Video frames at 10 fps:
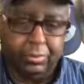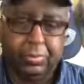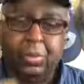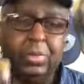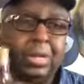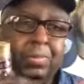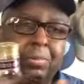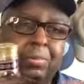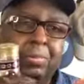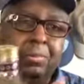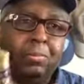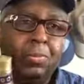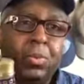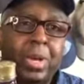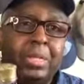Notice I haven't even
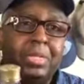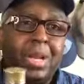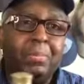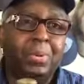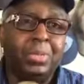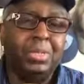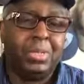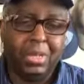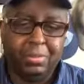cracked the top on this yet.